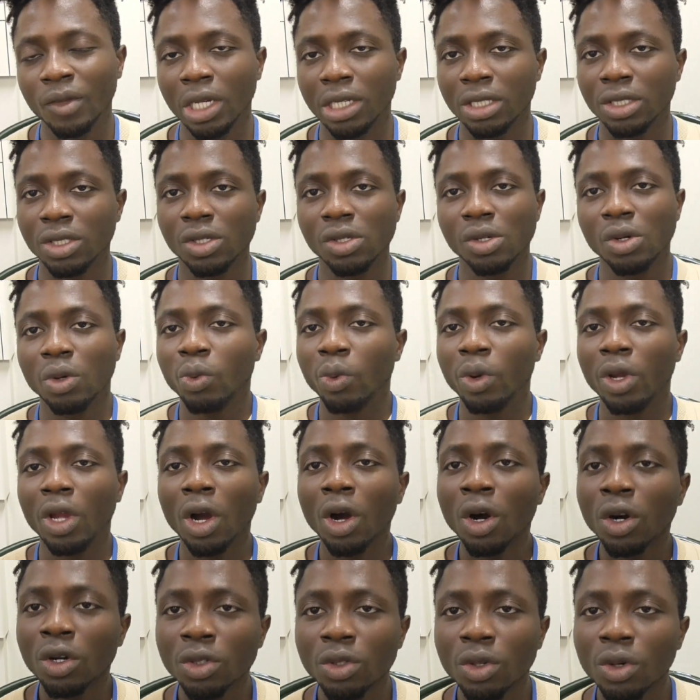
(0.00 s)
So we
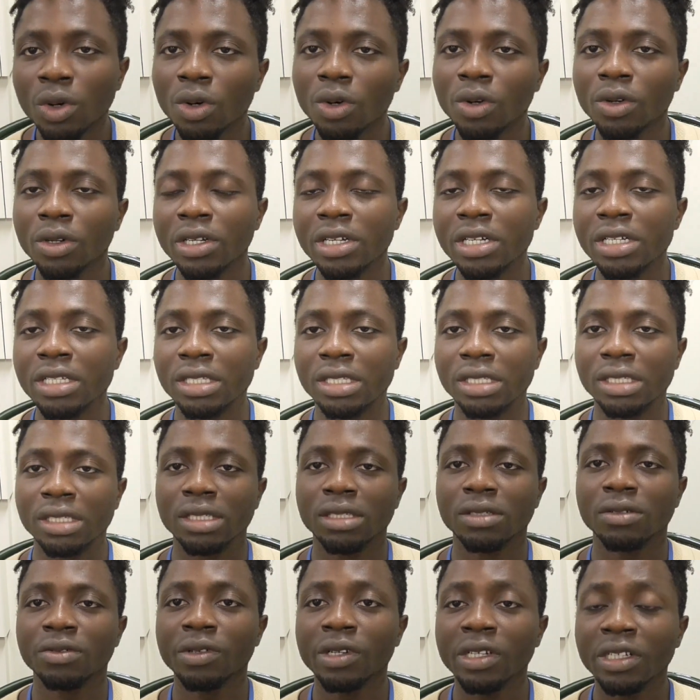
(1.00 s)
all know
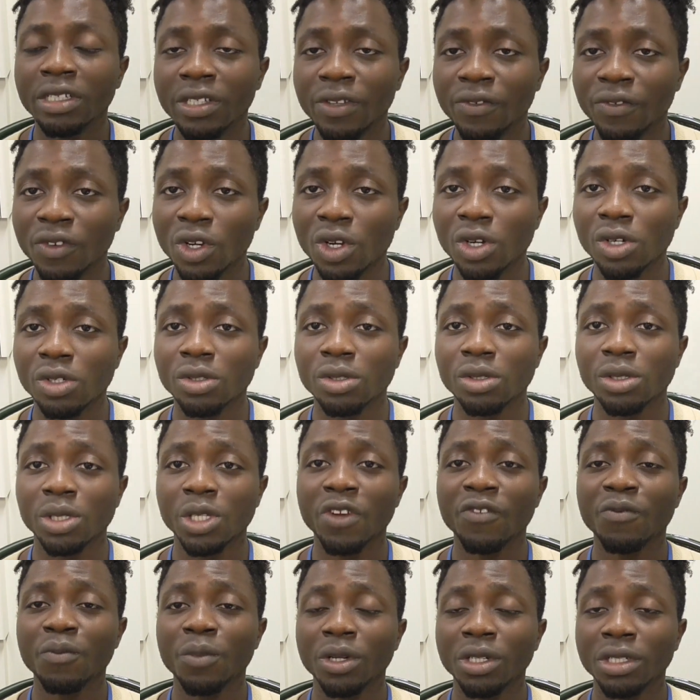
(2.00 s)
it's really difficult to
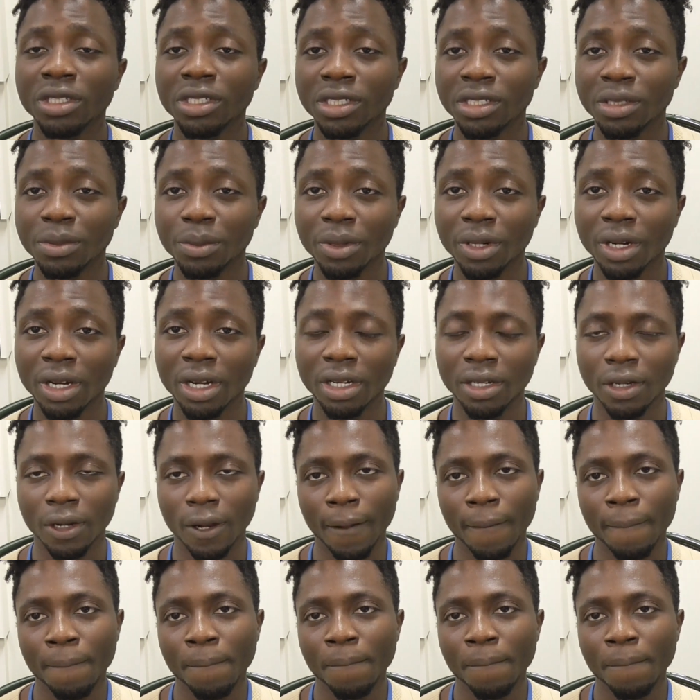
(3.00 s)
save money in Japan